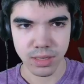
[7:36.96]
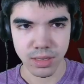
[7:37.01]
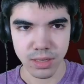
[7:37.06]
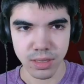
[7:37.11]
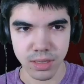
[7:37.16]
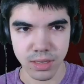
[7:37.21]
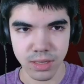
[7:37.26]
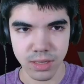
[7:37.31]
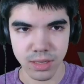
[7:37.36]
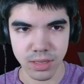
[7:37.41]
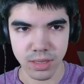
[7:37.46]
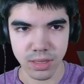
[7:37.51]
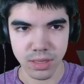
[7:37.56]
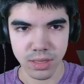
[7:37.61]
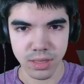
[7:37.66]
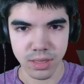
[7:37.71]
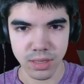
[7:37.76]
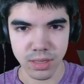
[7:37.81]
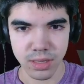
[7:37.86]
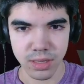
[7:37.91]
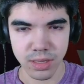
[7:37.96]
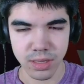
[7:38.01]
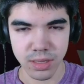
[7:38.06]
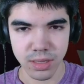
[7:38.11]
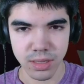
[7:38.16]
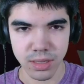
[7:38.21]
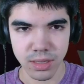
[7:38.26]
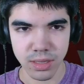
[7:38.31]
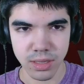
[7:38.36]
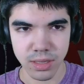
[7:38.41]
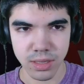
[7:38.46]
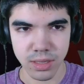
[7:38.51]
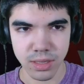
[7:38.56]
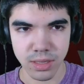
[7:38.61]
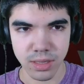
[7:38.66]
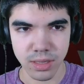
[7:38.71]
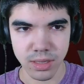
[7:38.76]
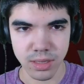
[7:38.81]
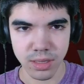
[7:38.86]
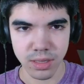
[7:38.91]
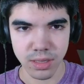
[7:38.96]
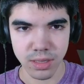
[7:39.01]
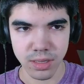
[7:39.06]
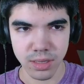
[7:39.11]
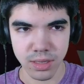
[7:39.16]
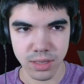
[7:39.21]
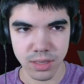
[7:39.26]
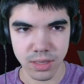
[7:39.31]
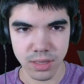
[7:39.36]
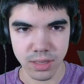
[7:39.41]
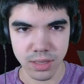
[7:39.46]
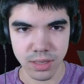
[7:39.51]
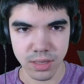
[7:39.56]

Nothing is said.